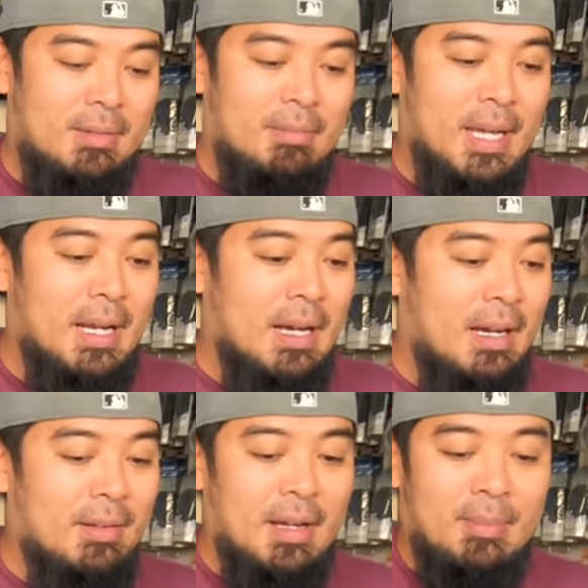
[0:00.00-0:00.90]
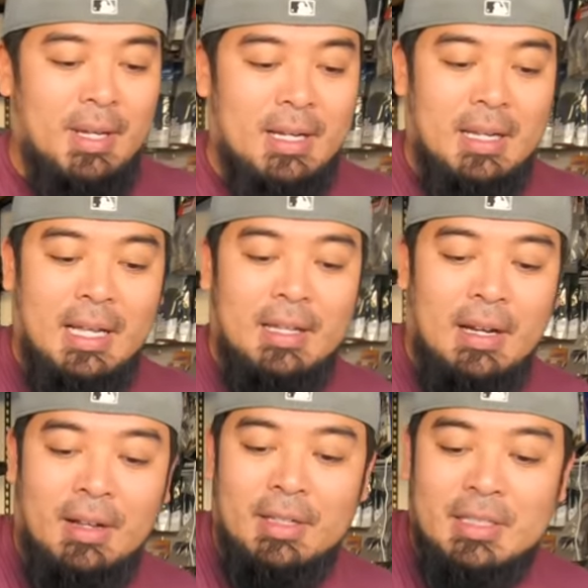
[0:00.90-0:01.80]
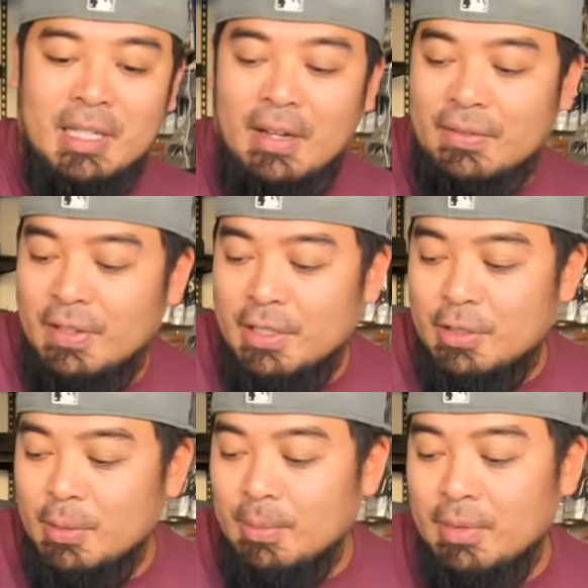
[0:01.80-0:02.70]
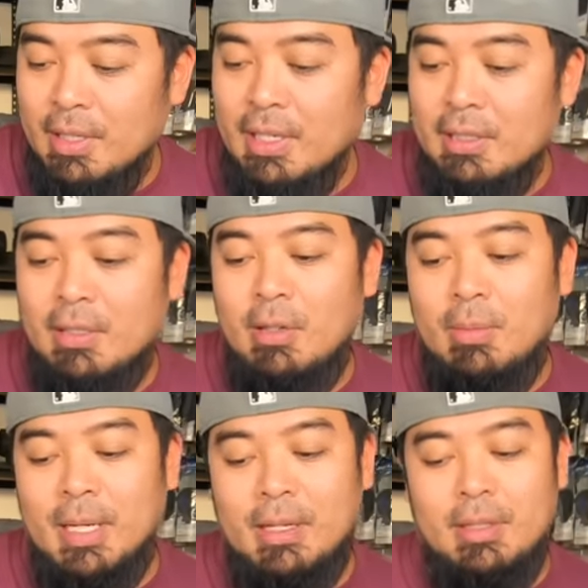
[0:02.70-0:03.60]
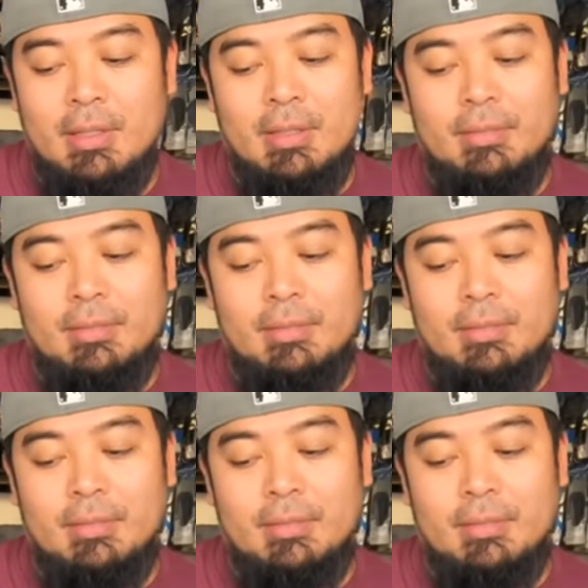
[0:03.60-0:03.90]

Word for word: Man, I'm not gonna lie, all this stuff is super. This, oh my goodness.